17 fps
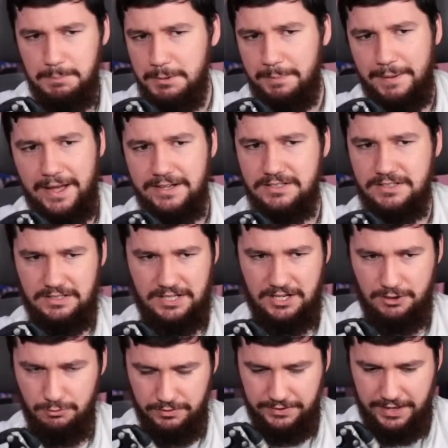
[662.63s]
of patches
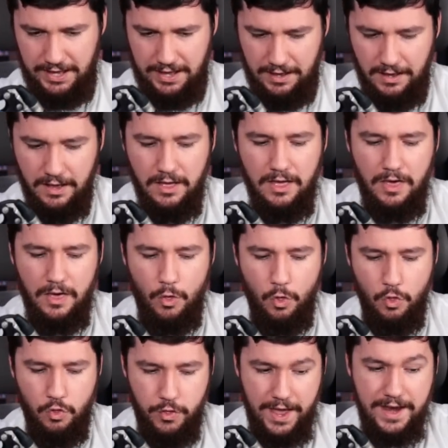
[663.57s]
here and there,
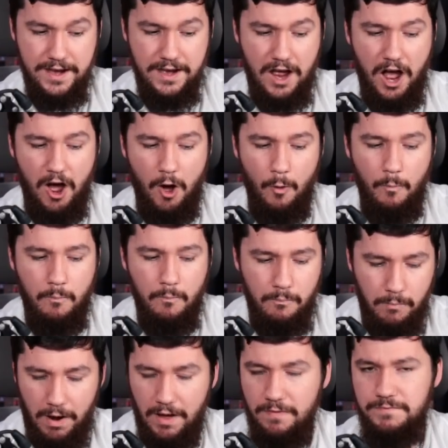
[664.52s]
then a
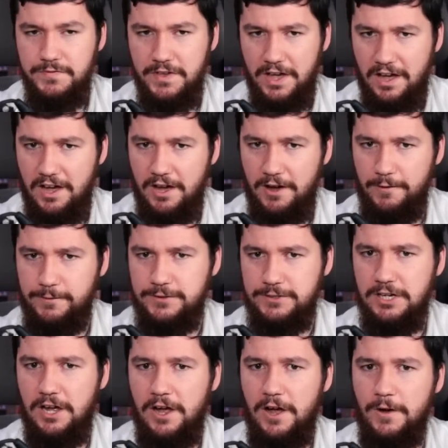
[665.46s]
month
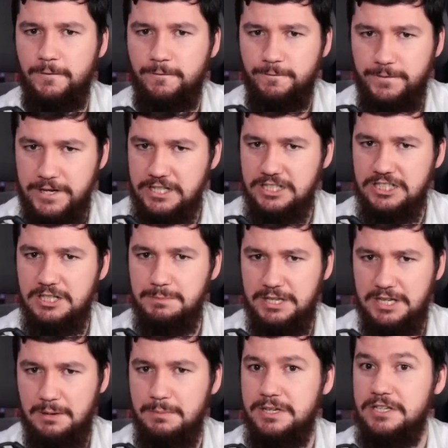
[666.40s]
after officially
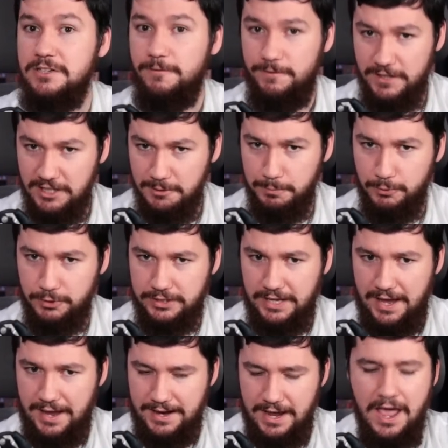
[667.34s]
becoming a developer
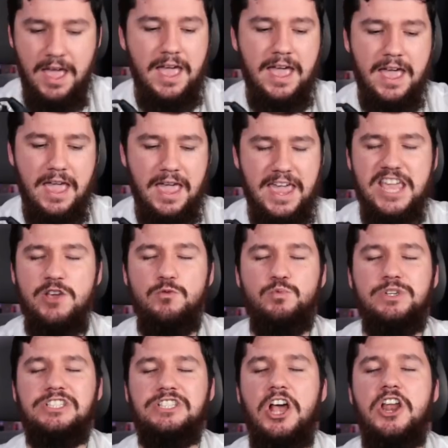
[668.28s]
again, he
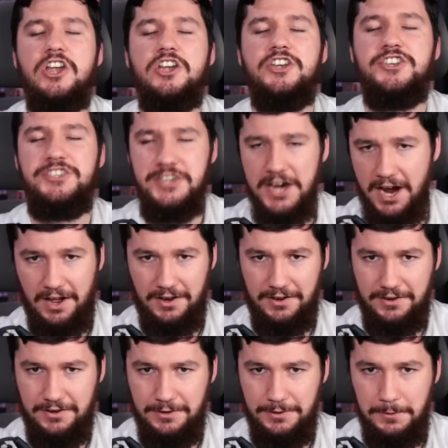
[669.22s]
was
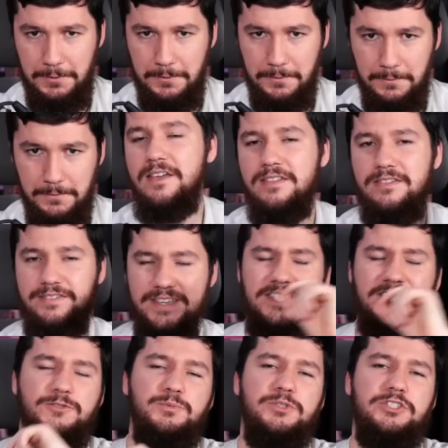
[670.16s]
done.
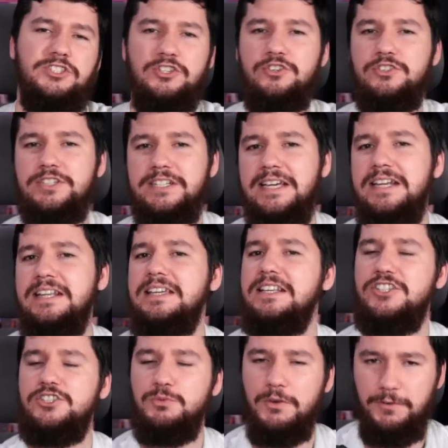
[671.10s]
This was due to getting
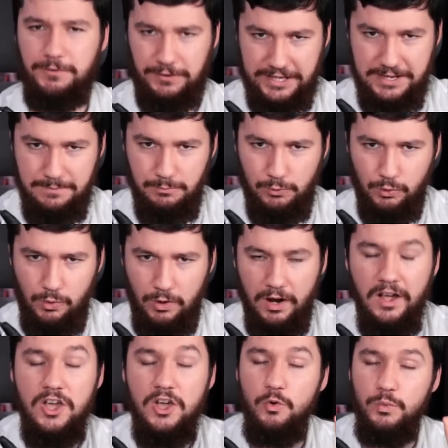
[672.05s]
into a flame
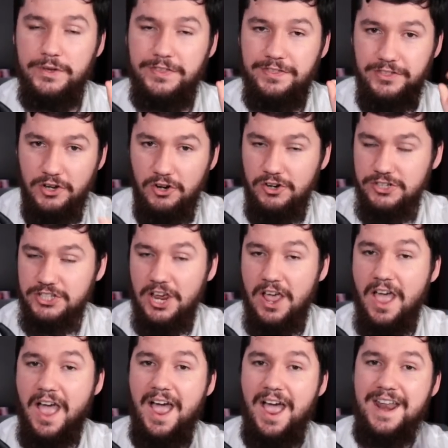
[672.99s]
war with not
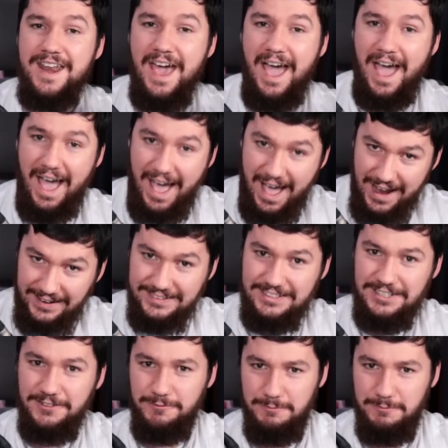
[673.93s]
an active